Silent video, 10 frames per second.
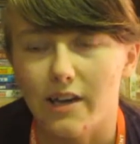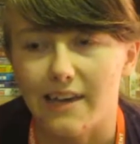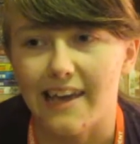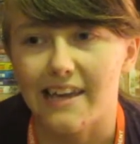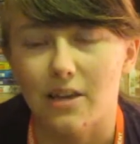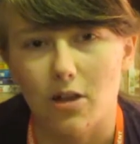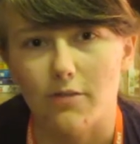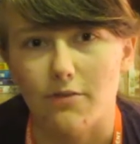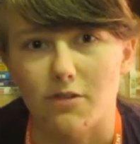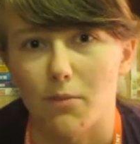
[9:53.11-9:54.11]
gain a
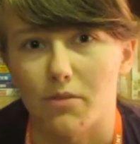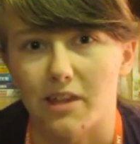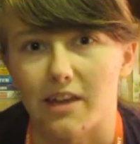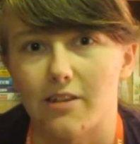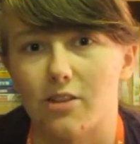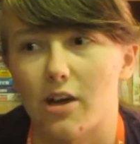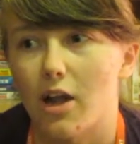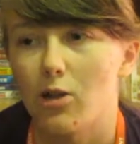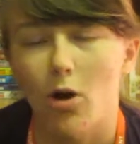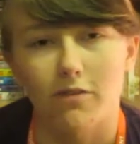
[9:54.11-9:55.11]
love of something that
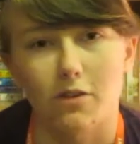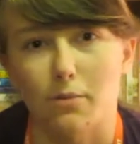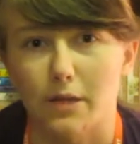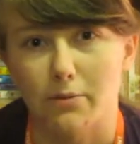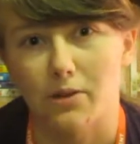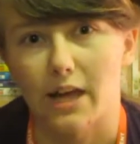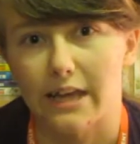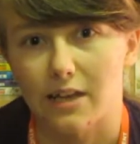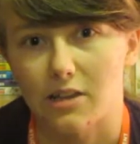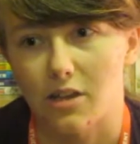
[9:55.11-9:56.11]
a lot of other people
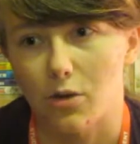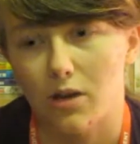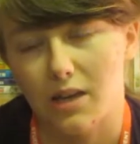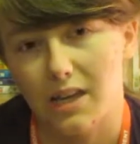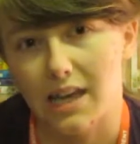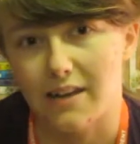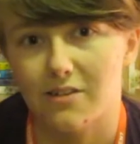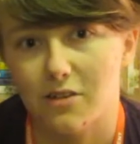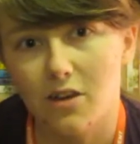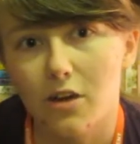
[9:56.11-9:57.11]
like and that you can
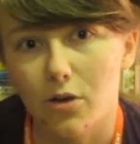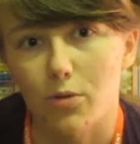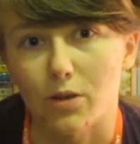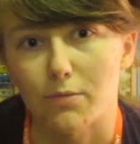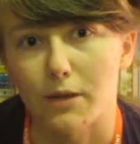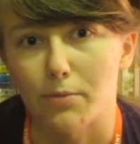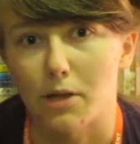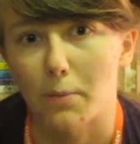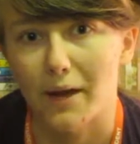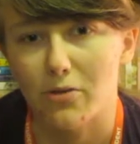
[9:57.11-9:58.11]
connect with
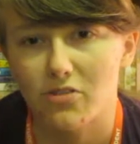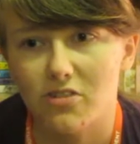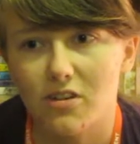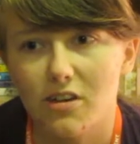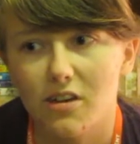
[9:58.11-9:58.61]
people about.